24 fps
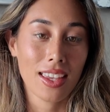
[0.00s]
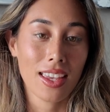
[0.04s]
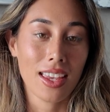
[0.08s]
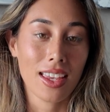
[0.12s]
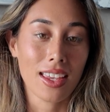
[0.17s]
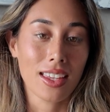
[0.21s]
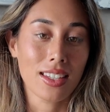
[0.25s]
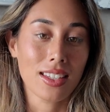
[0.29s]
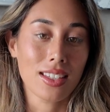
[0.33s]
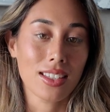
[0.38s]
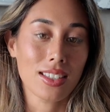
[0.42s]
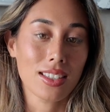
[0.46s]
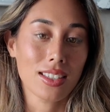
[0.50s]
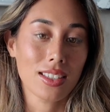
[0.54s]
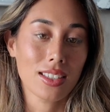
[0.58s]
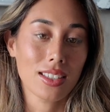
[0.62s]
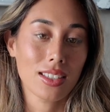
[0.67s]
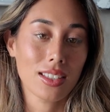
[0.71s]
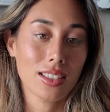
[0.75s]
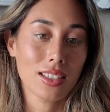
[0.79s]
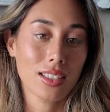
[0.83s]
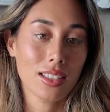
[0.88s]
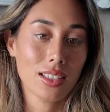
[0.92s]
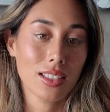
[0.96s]
and
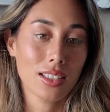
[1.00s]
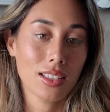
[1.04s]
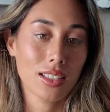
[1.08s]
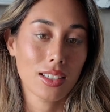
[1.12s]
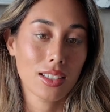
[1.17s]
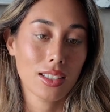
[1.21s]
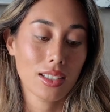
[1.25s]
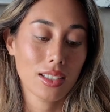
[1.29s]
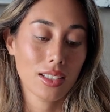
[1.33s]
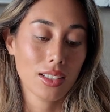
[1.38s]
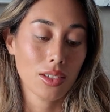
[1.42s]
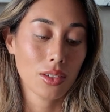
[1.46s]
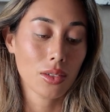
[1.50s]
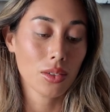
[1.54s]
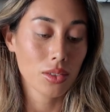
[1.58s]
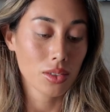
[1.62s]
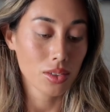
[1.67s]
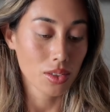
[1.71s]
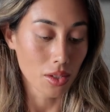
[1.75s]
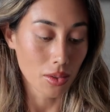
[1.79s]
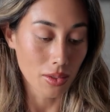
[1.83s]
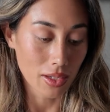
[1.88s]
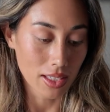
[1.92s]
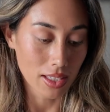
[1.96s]

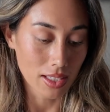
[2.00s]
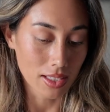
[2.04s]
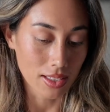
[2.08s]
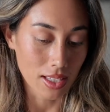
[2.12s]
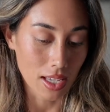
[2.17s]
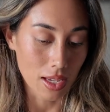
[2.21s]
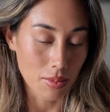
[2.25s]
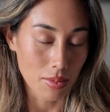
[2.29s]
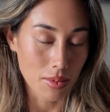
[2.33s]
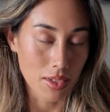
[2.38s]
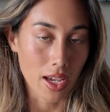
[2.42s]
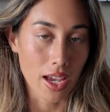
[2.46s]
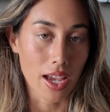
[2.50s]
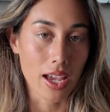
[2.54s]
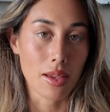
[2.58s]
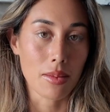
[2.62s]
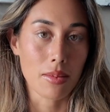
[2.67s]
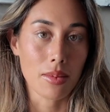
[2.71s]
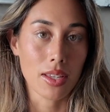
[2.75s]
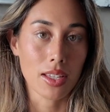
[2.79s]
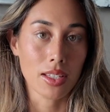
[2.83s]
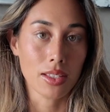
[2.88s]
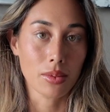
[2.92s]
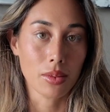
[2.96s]
also at the same
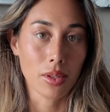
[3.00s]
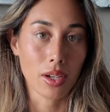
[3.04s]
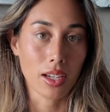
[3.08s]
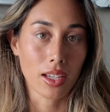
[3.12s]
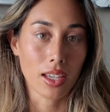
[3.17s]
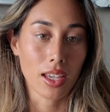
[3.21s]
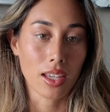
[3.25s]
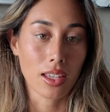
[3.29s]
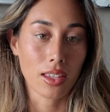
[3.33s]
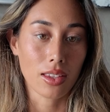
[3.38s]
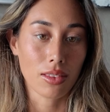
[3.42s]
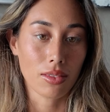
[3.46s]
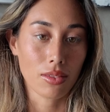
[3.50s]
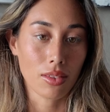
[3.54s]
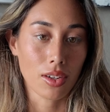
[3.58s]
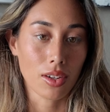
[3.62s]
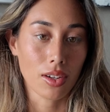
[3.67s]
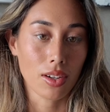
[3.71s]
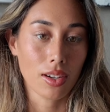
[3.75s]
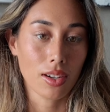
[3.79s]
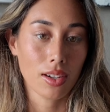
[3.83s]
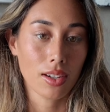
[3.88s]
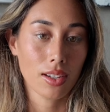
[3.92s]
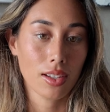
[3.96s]
time as working
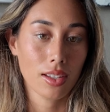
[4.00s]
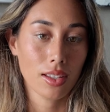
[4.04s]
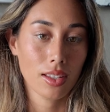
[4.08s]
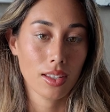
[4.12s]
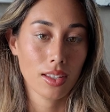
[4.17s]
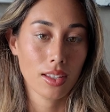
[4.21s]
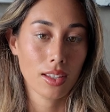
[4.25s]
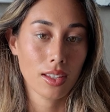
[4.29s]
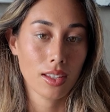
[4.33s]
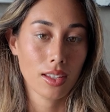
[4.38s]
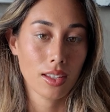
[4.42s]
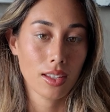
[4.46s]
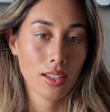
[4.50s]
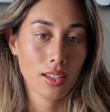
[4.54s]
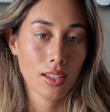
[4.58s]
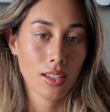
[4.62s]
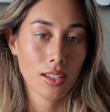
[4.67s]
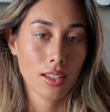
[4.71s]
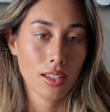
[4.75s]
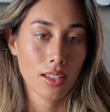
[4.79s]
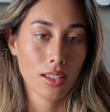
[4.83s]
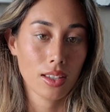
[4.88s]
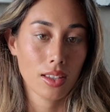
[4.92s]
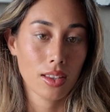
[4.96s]
through
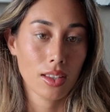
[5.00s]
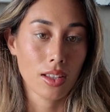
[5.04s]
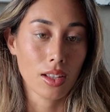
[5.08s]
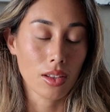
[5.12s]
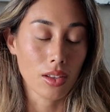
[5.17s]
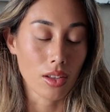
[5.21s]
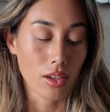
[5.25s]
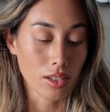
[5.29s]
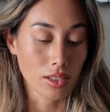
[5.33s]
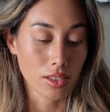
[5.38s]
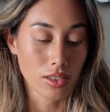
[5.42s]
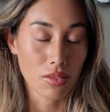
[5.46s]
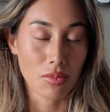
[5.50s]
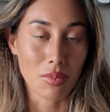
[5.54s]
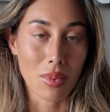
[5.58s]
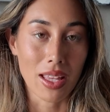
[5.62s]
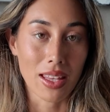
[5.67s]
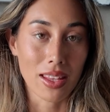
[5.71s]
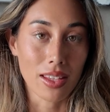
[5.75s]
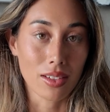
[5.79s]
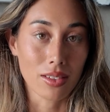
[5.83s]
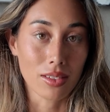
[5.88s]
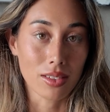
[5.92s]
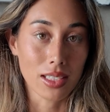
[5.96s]
the loss of
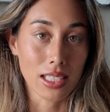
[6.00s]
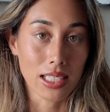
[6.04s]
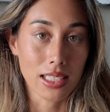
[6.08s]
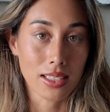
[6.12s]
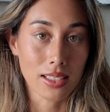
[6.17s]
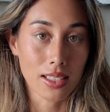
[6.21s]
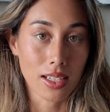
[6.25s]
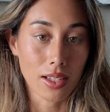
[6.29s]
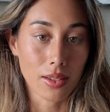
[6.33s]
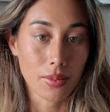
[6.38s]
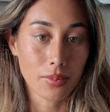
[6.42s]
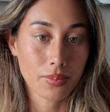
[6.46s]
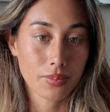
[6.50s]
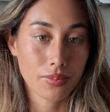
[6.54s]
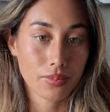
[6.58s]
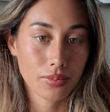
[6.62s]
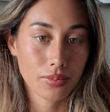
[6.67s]
my little sister.